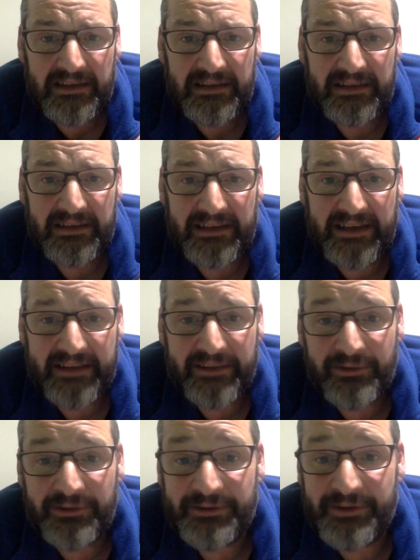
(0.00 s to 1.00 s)
I
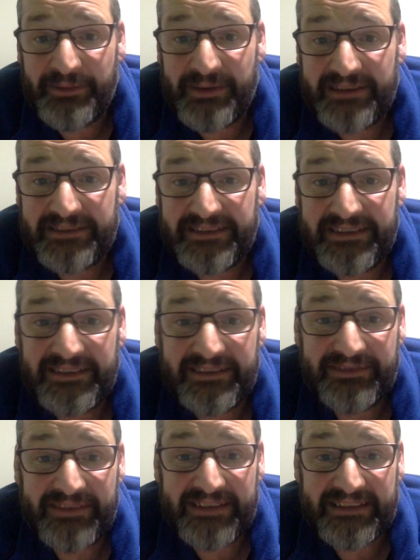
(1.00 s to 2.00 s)
told you about
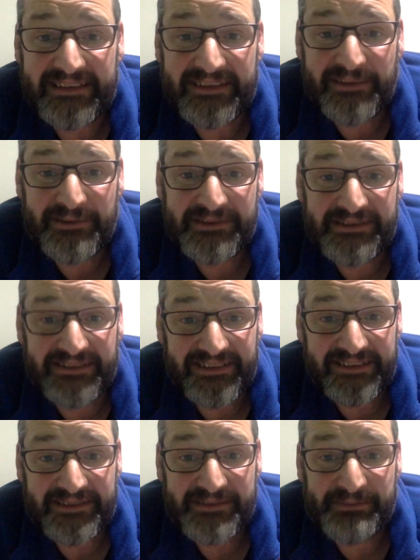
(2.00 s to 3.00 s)
the fact that there was a
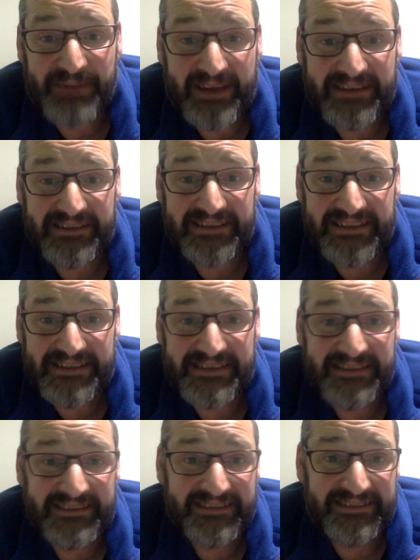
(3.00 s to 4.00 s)
lot of
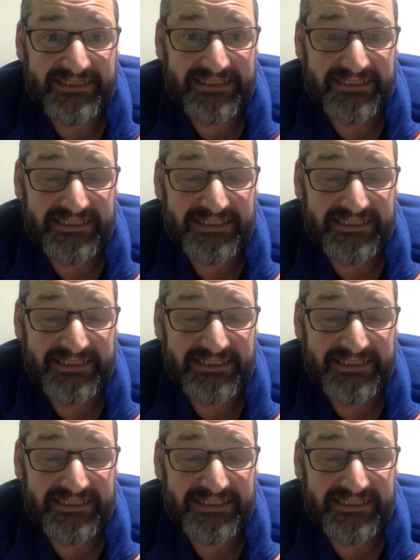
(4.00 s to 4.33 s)
speculation